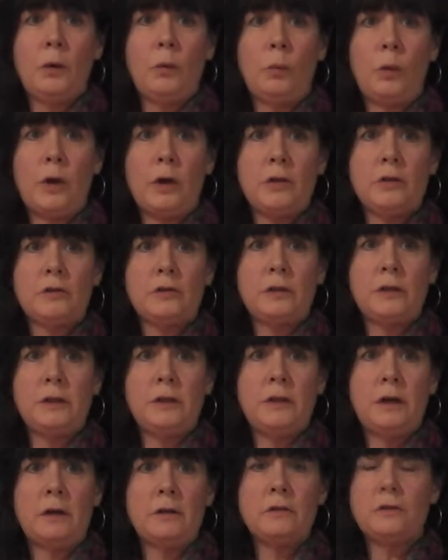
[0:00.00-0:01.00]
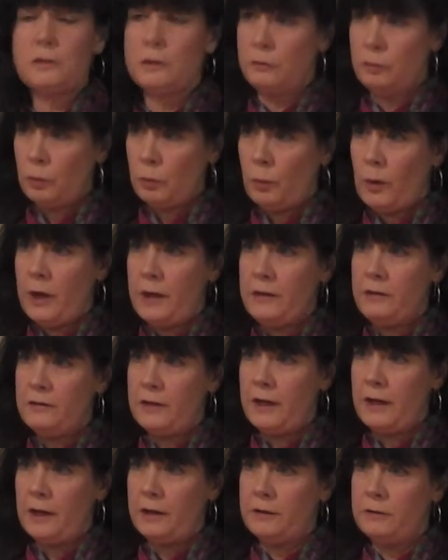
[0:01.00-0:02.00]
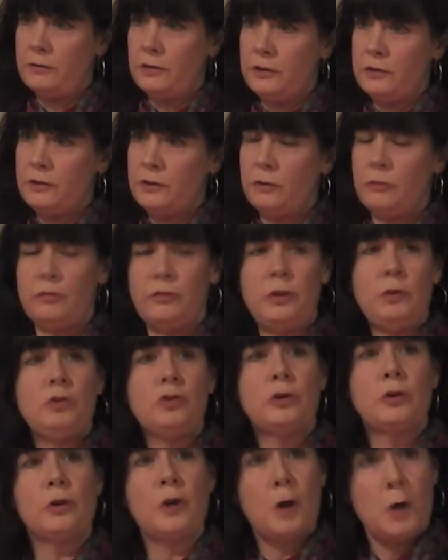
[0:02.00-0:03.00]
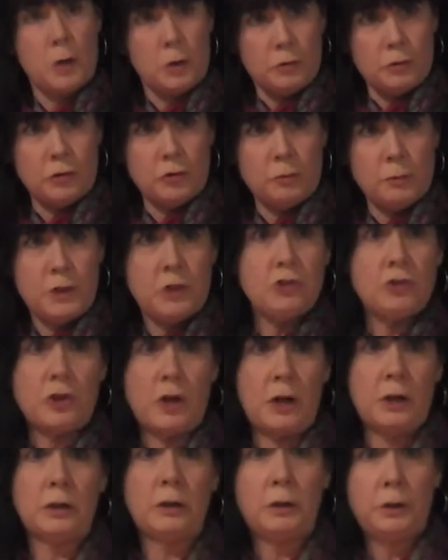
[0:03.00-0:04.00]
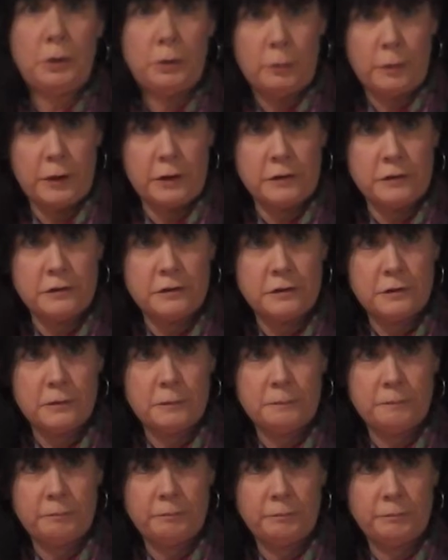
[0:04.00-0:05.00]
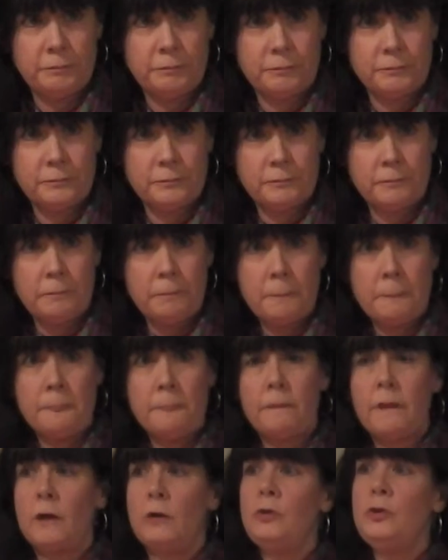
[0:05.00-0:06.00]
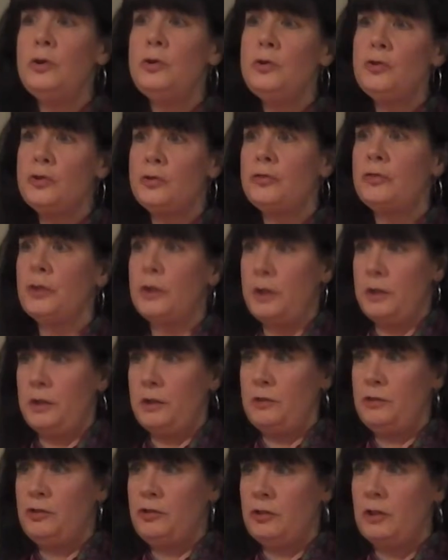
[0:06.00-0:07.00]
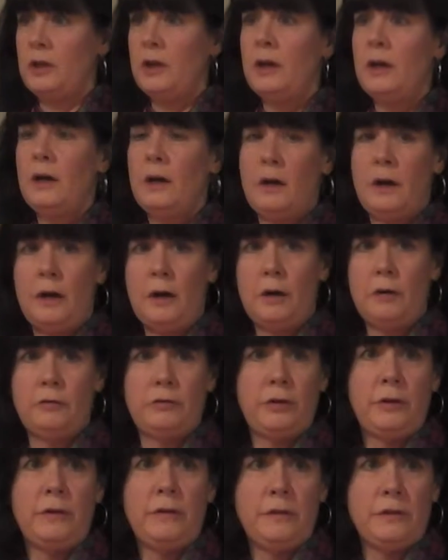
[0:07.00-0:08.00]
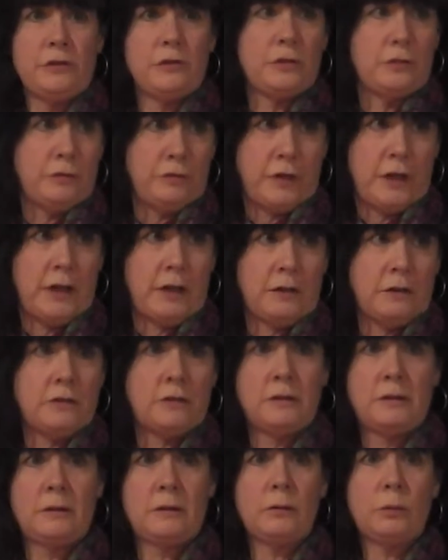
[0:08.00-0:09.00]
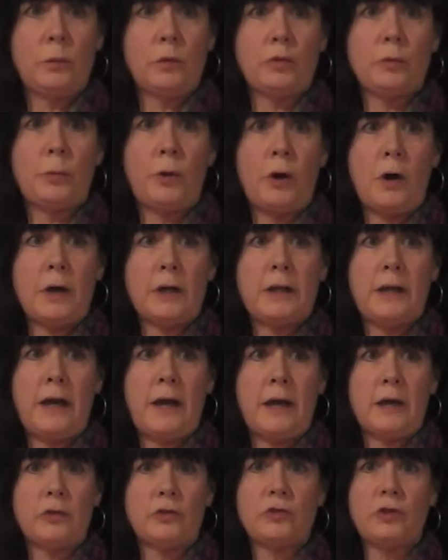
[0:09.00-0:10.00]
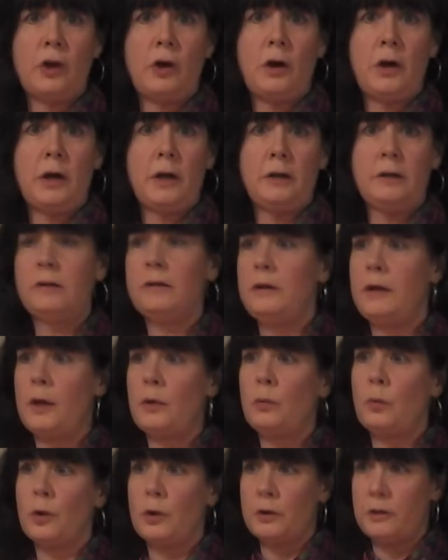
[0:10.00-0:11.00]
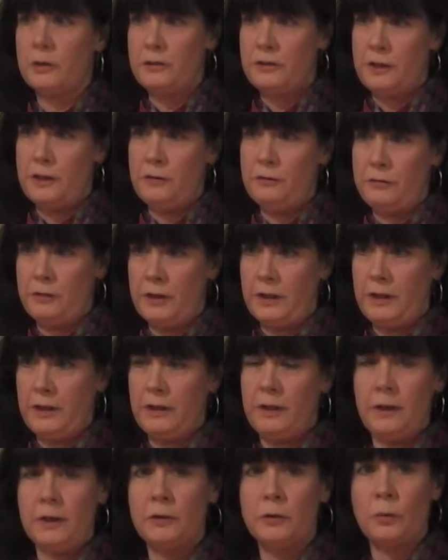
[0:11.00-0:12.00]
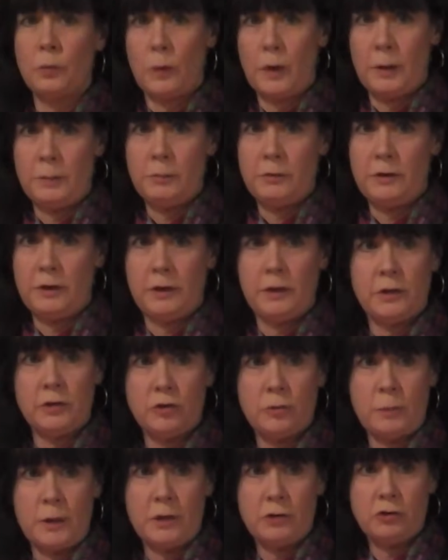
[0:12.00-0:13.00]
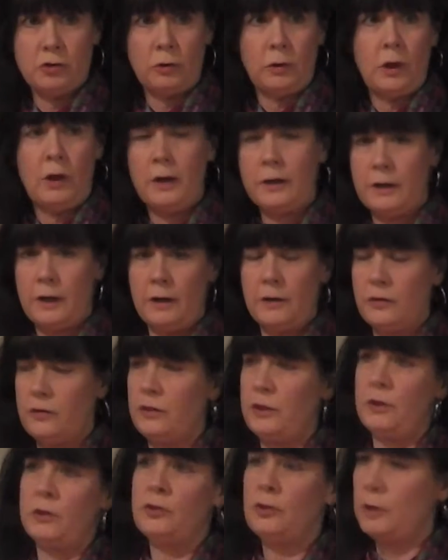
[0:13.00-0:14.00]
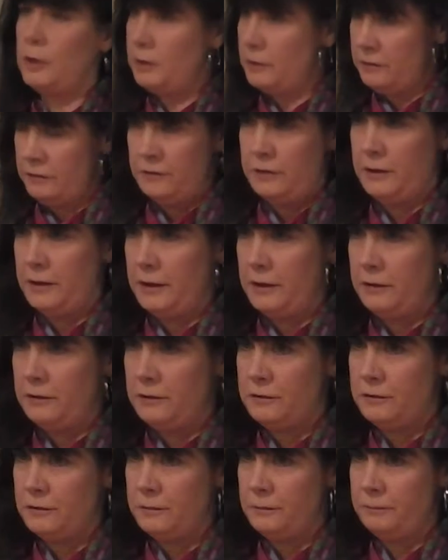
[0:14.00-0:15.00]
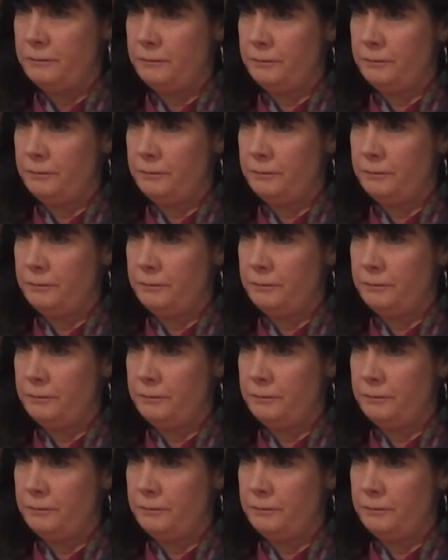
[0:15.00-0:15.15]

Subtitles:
was a young civil rights activist and future congressman, John Lewis. News footage of this event was broadcast on network TV, interrupting a special on Nazi atrocities.